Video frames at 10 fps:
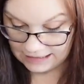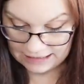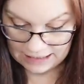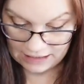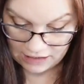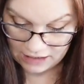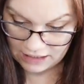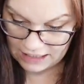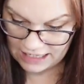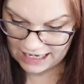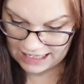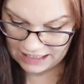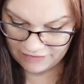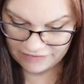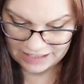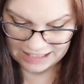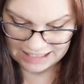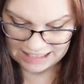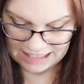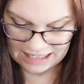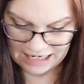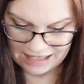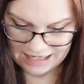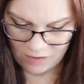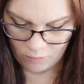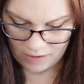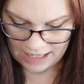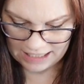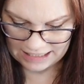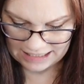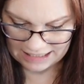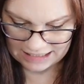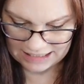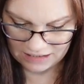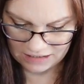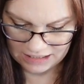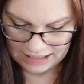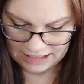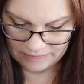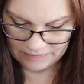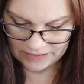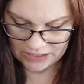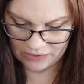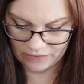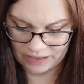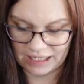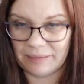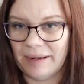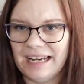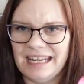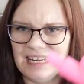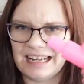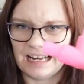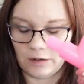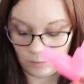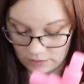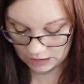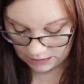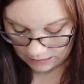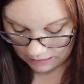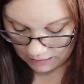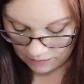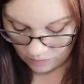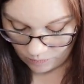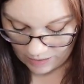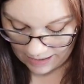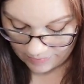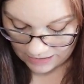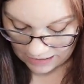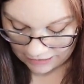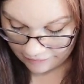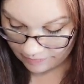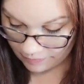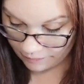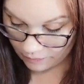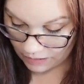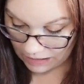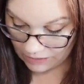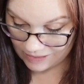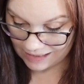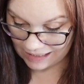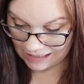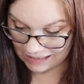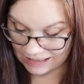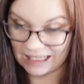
They are kind of dusty. They got like a white dust on them, so they might need kind of wiped off before using.